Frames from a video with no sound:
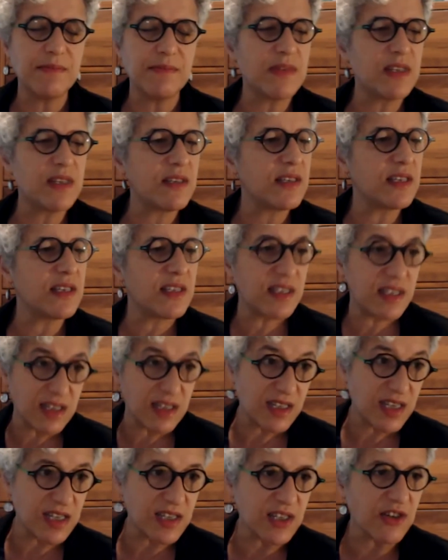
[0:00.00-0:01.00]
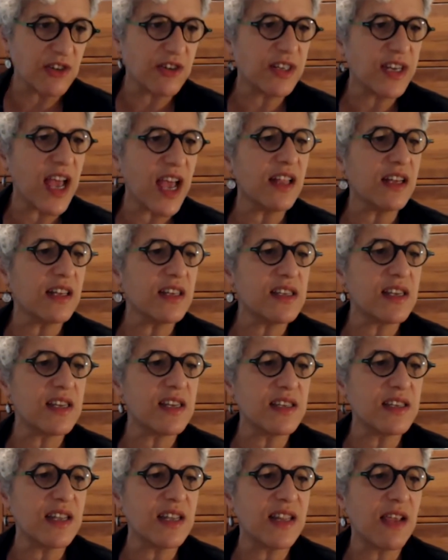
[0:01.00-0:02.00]
statistical
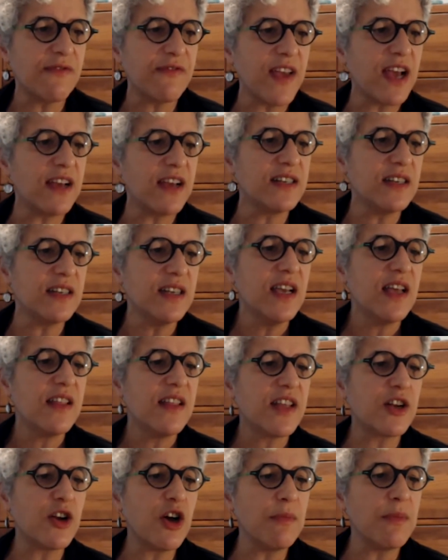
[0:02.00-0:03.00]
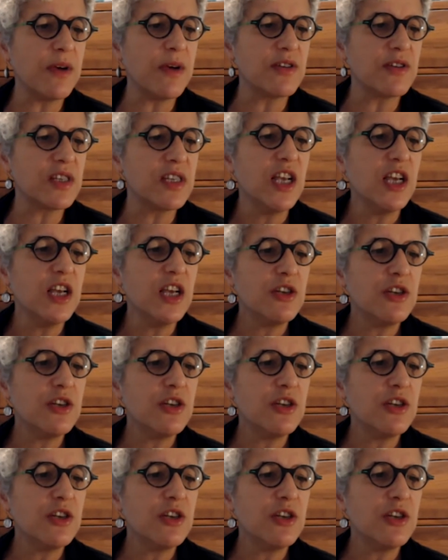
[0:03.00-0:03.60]
analysis, and they found that almost